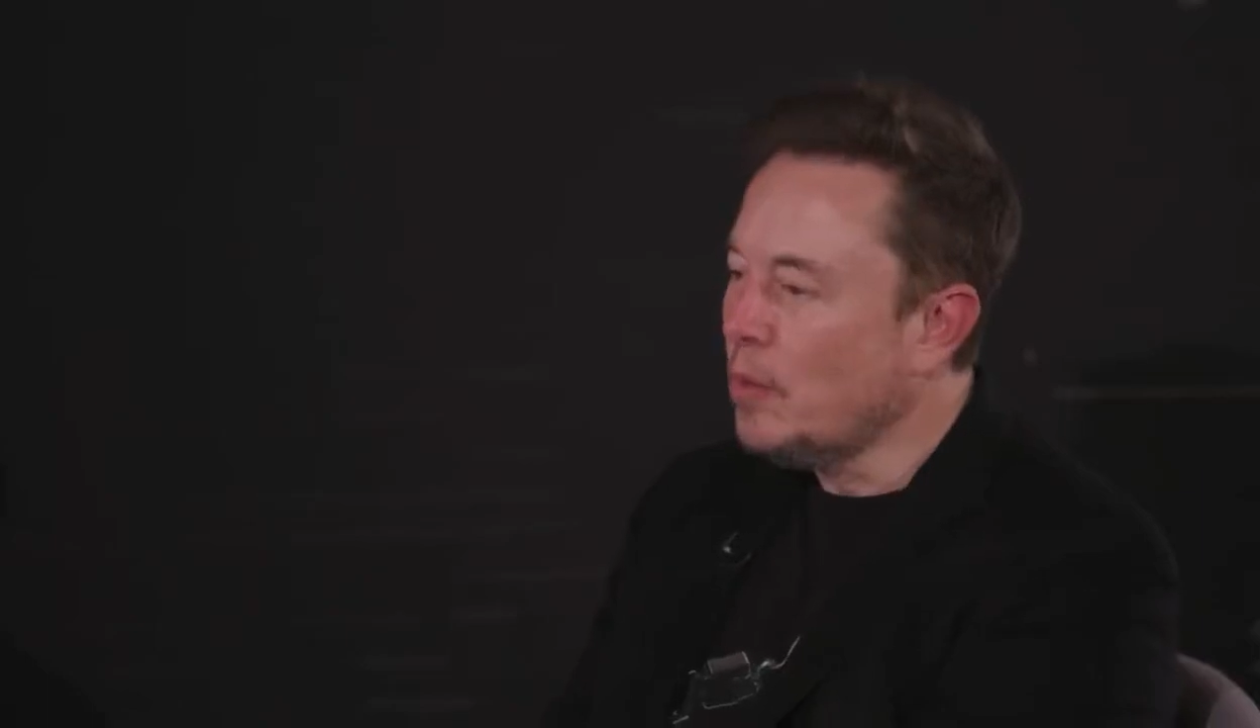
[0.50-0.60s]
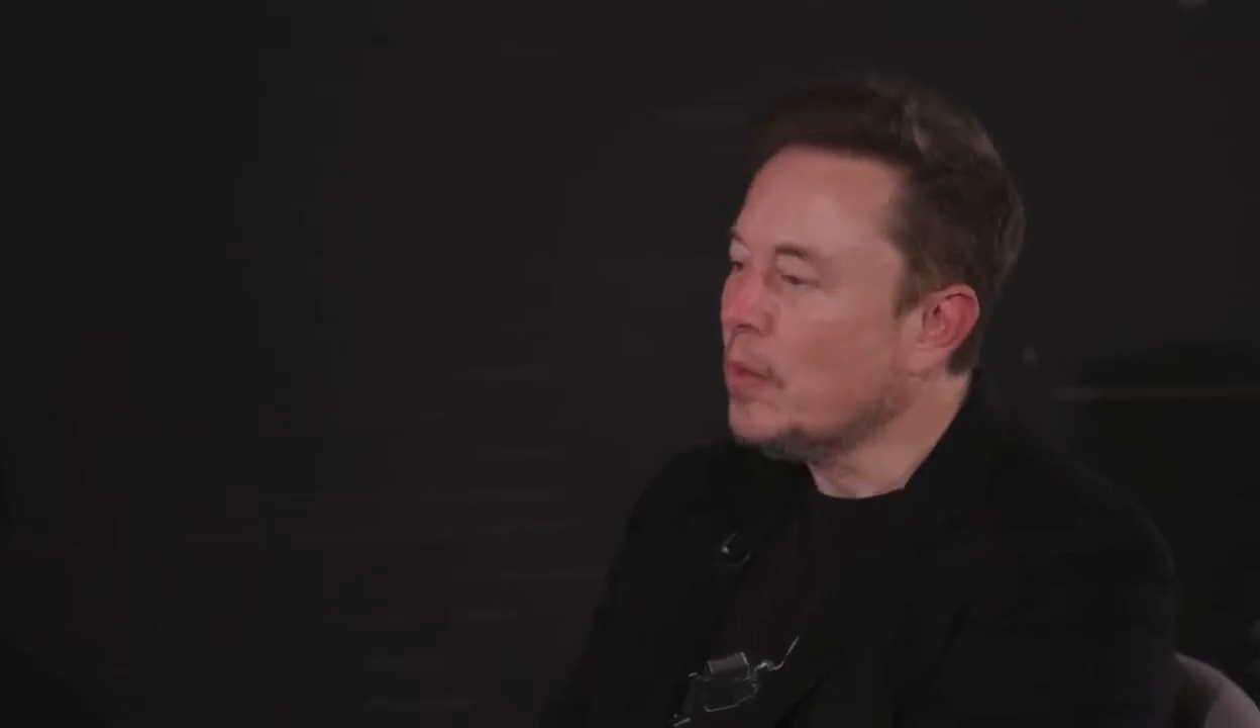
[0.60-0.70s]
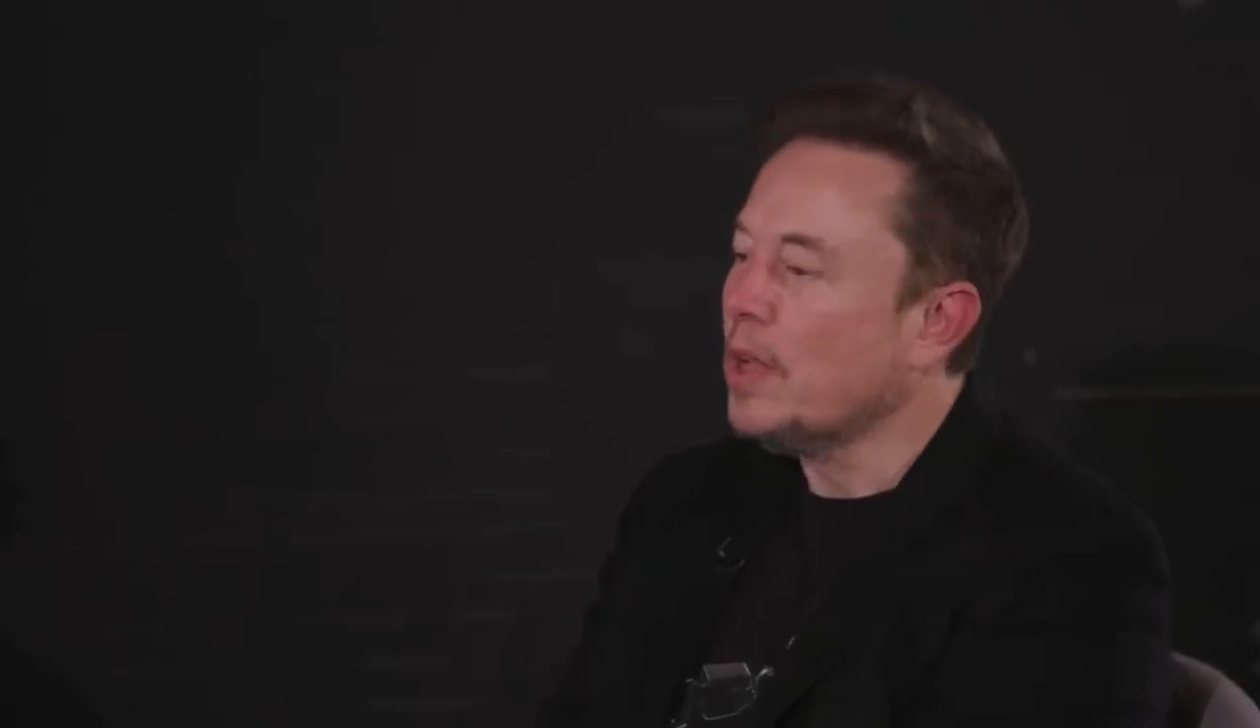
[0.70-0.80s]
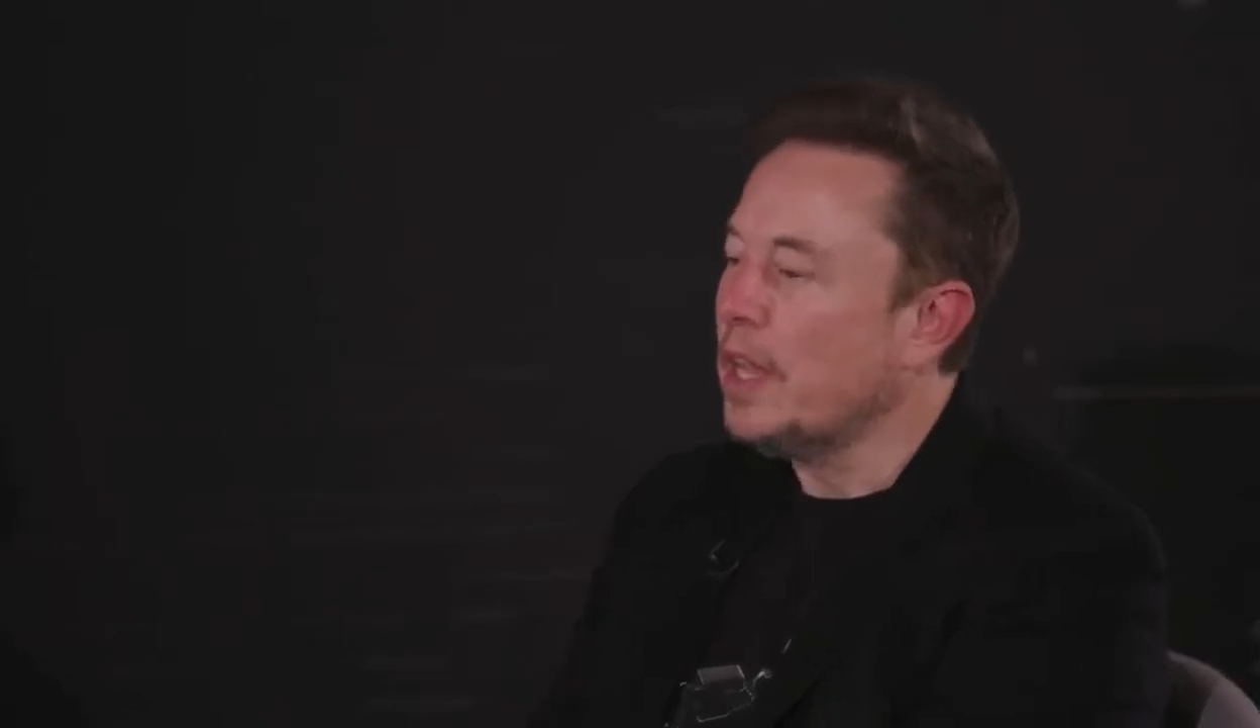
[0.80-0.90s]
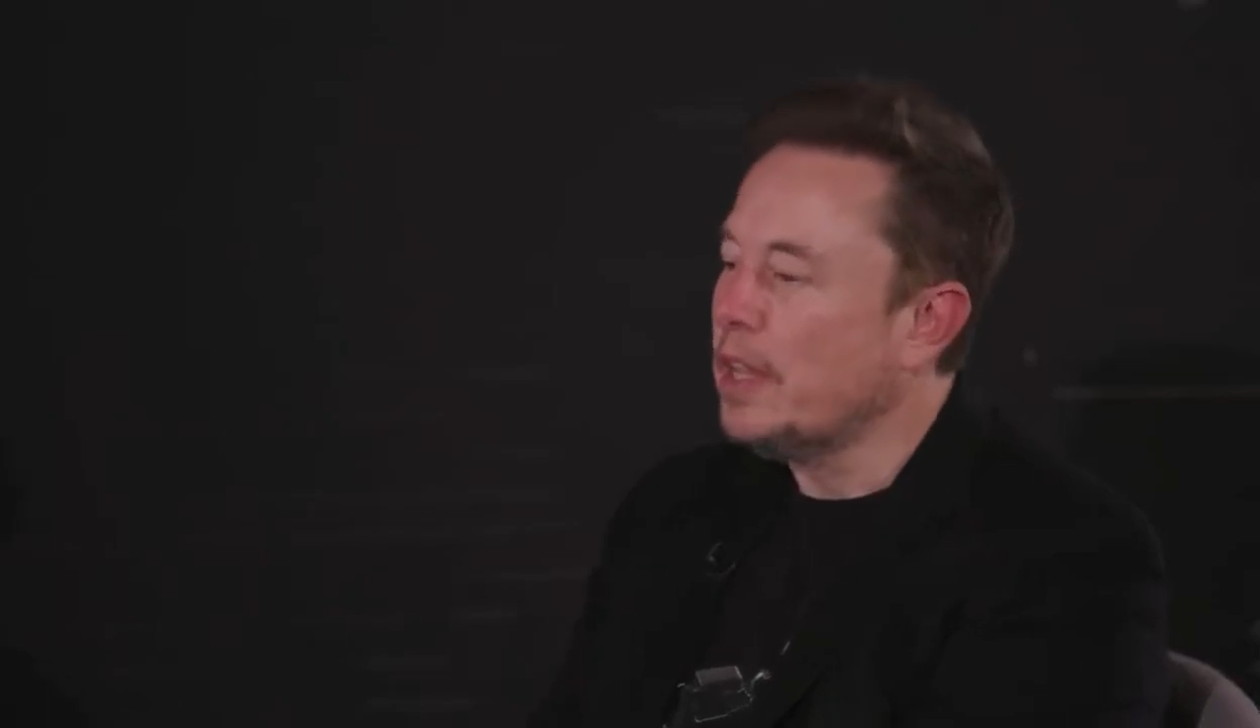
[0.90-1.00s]

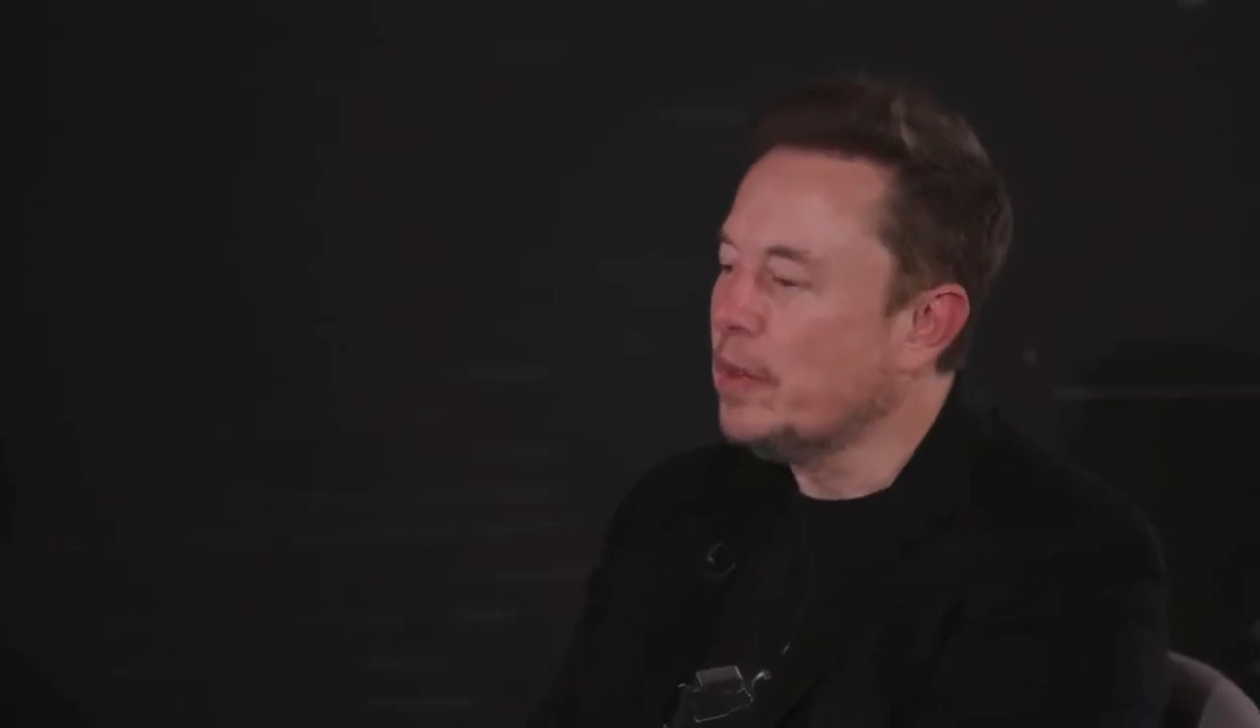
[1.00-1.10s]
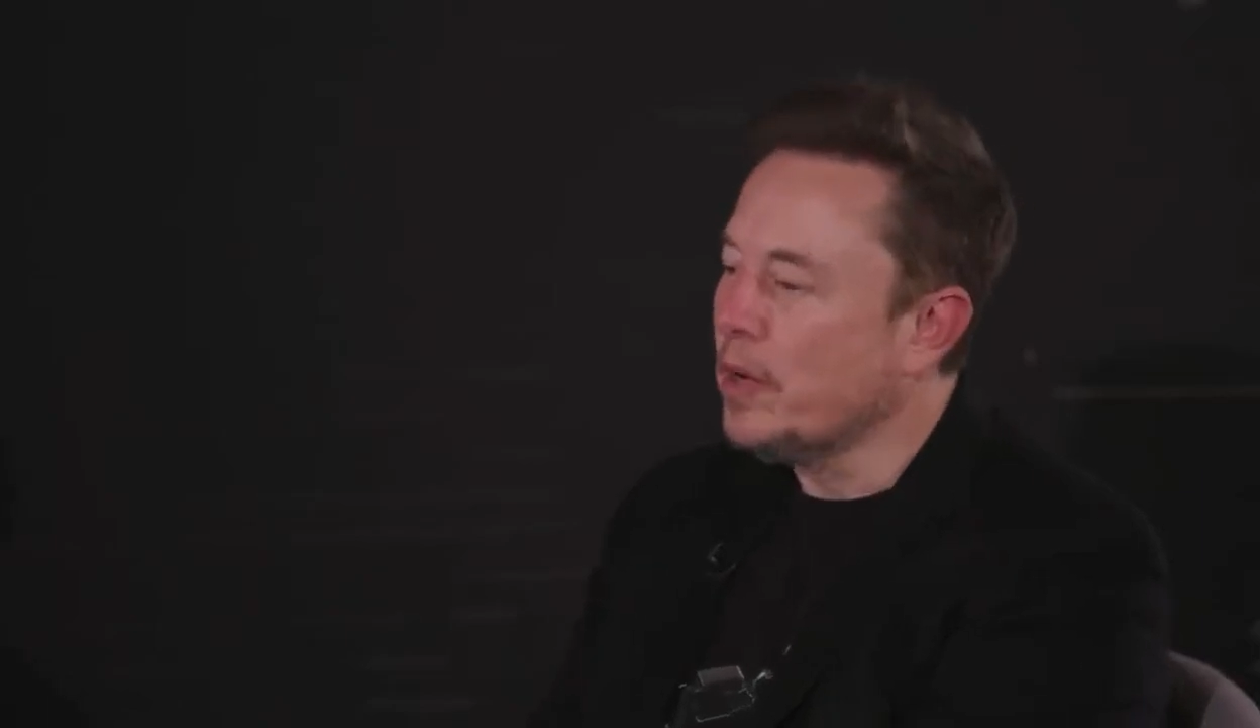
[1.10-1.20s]
Well, I think